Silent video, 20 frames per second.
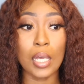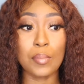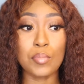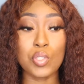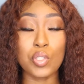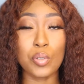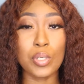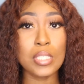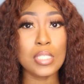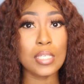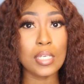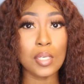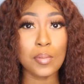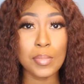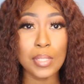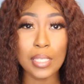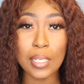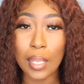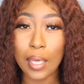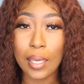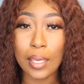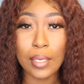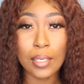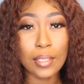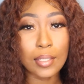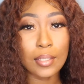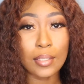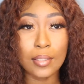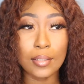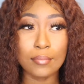So it took me
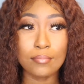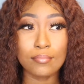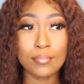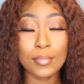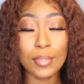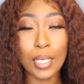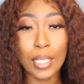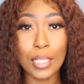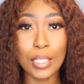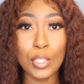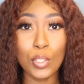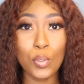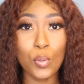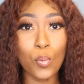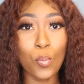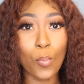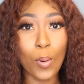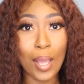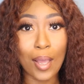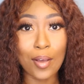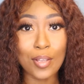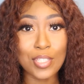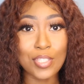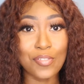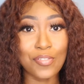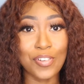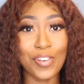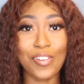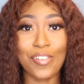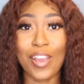like a little while to
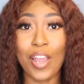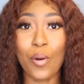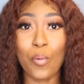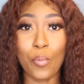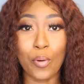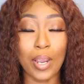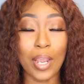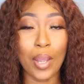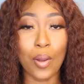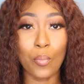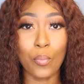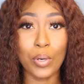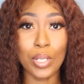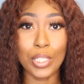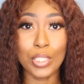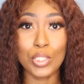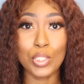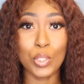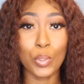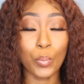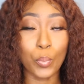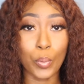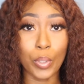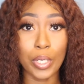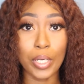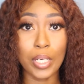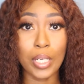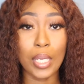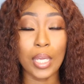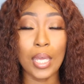figure out where I wanted to
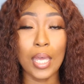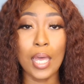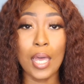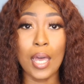work.